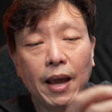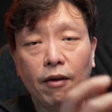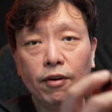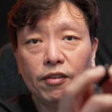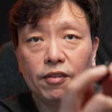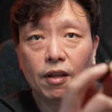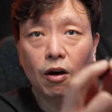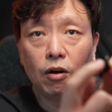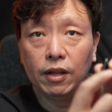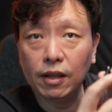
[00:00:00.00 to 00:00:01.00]
areas
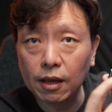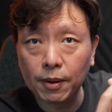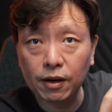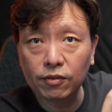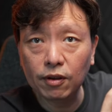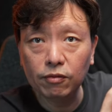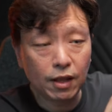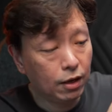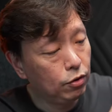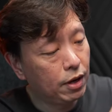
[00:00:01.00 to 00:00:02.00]
on the earbud itself
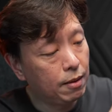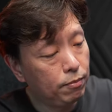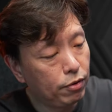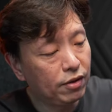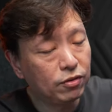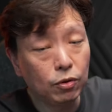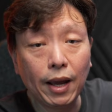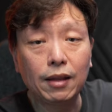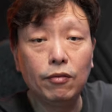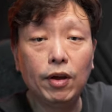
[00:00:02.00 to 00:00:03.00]
that you can press to
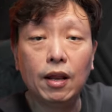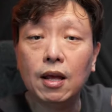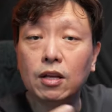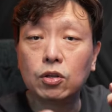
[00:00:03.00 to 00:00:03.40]
activate.